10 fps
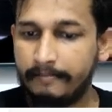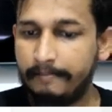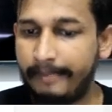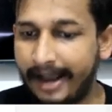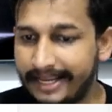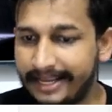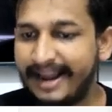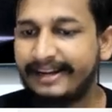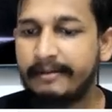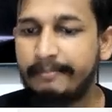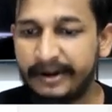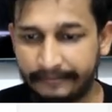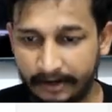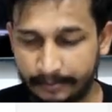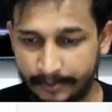Buy at a
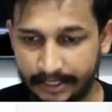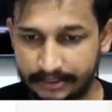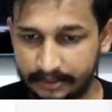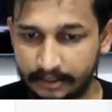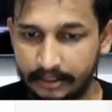preferred price,